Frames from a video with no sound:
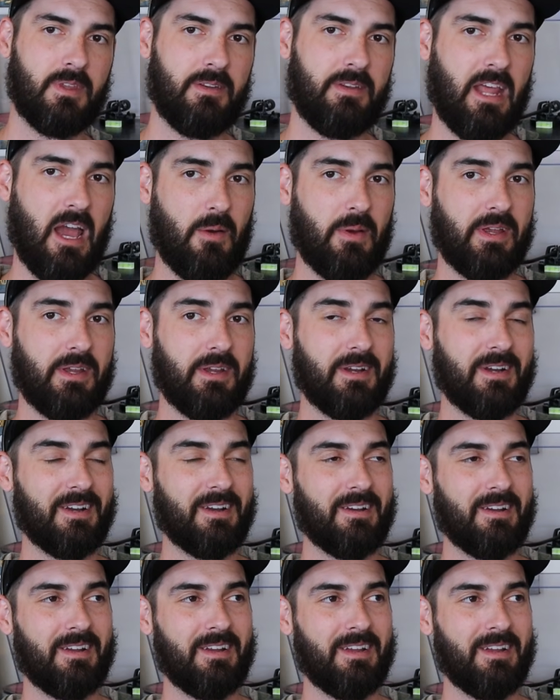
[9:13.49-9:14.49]
Now I
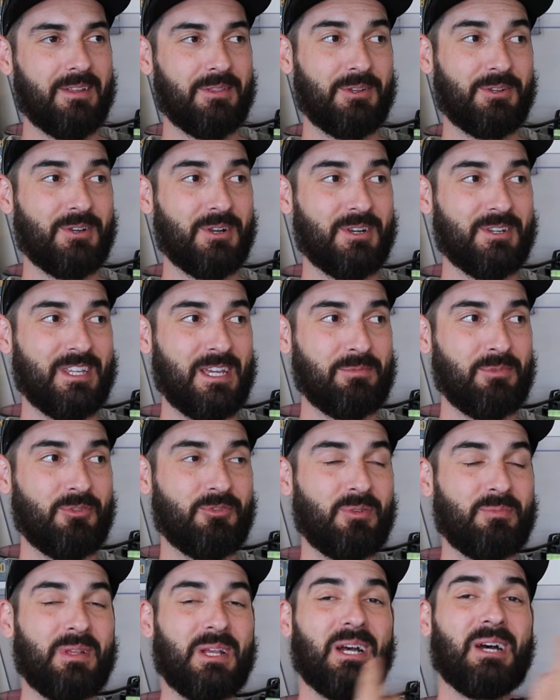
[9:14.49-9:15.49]
hear the turntable
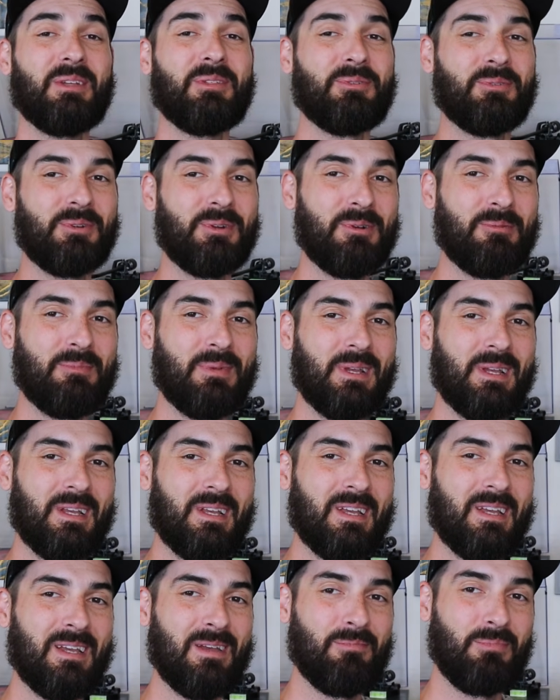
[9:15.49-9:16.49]
from the other
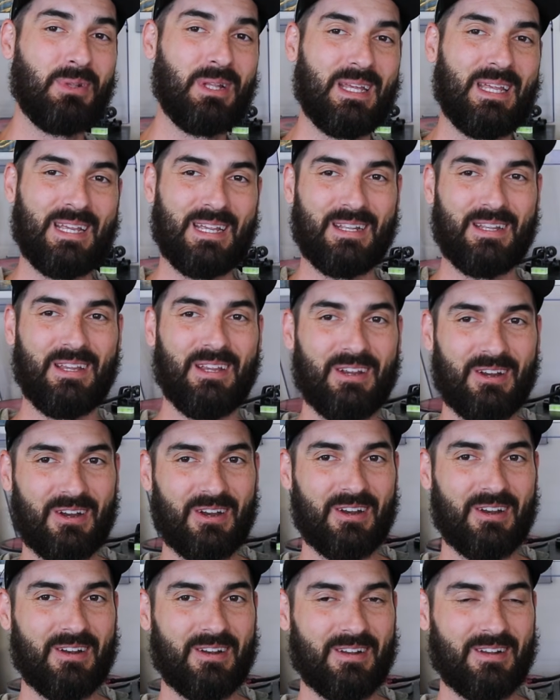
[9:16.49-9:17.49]
room playing in
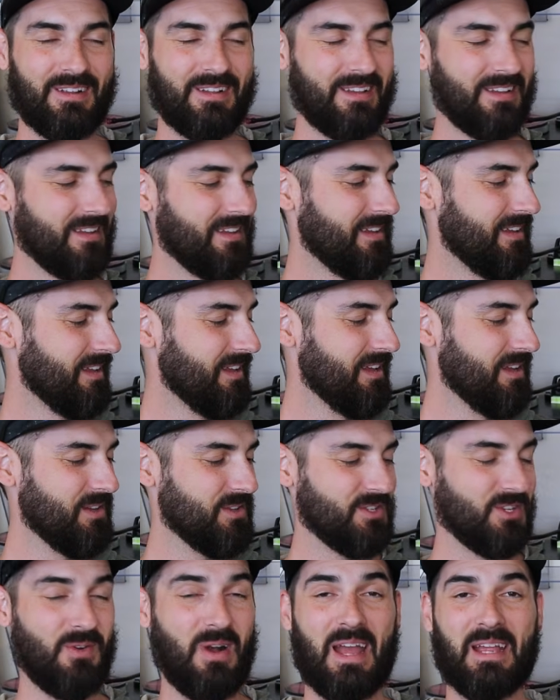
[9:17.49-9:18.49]
here.
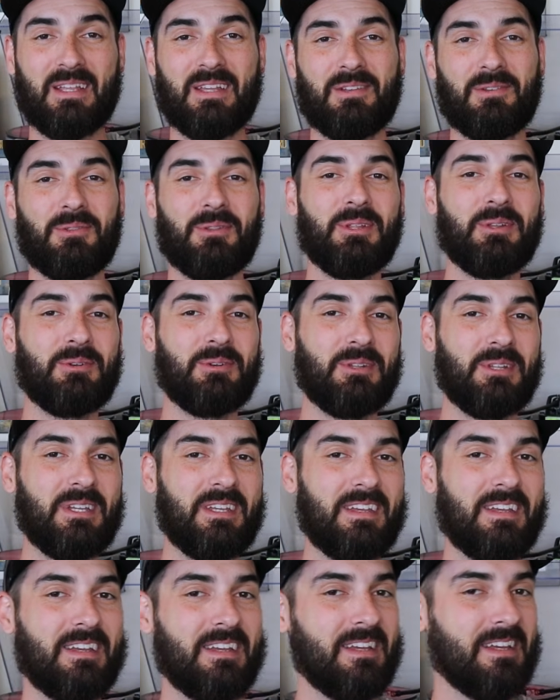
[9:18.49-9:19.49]
So I can
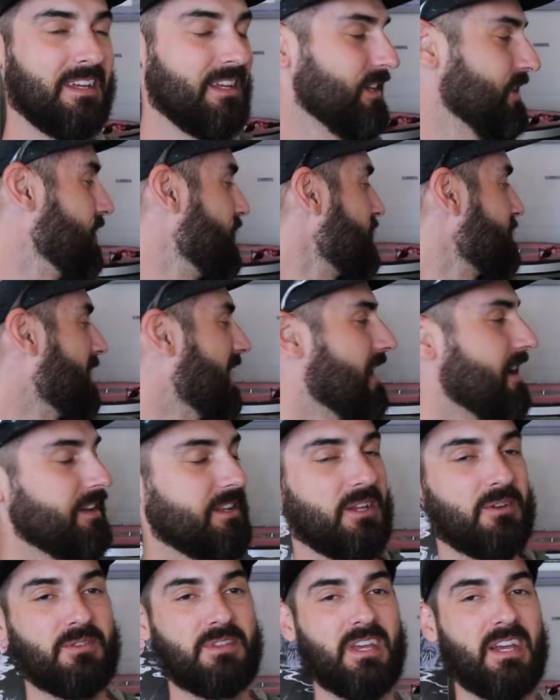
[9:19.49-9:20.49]
literally use my
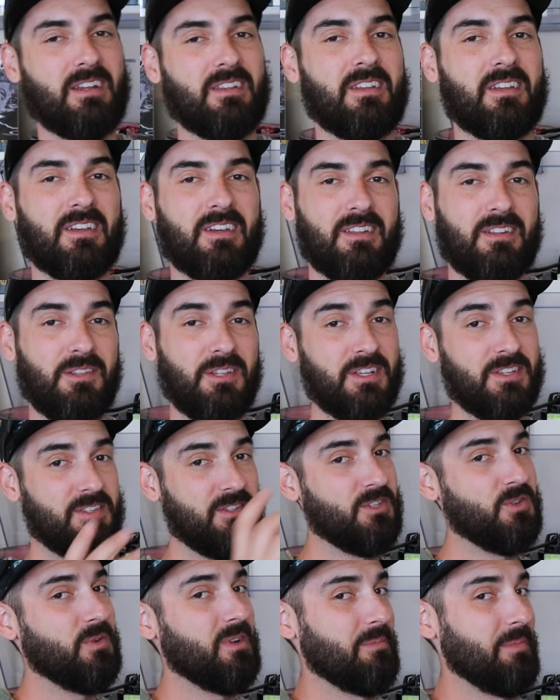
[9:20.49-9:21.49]
Audio Technica and listen
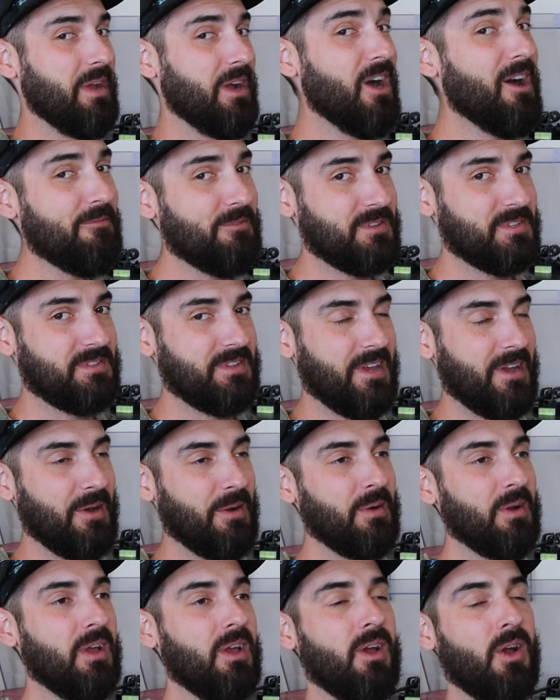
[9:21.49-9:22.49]
to it in my office
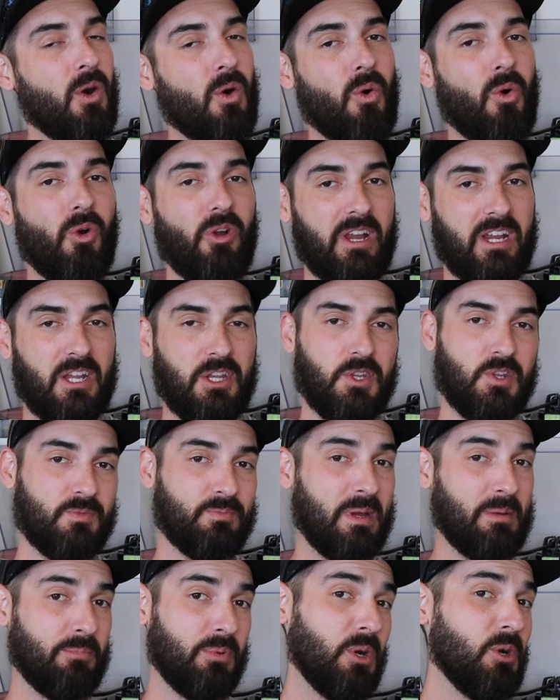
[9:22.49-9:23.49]
now, or I could use
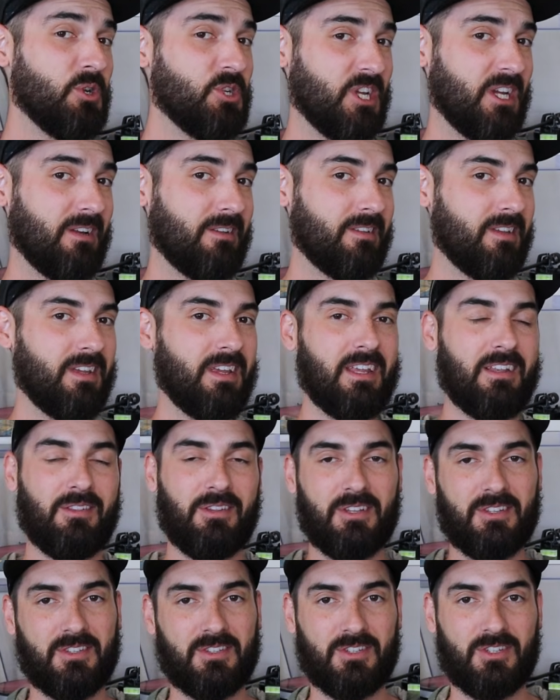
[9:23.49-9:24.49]
my project and
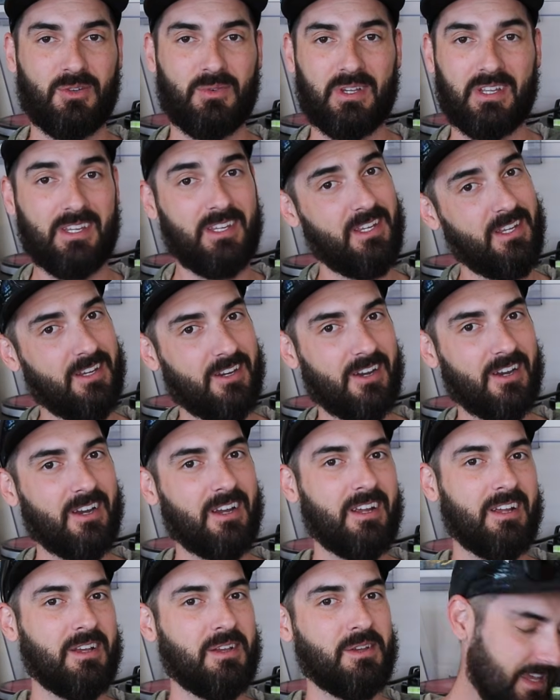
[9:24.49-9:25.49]
listen to it here.
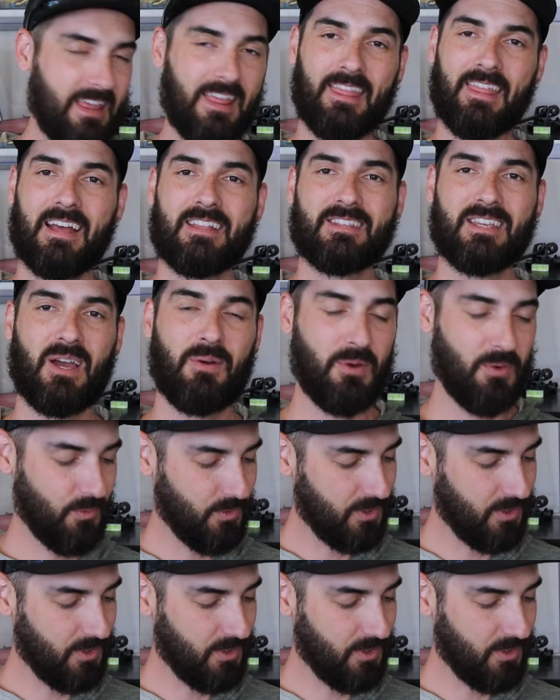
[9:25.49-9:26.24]
That's how it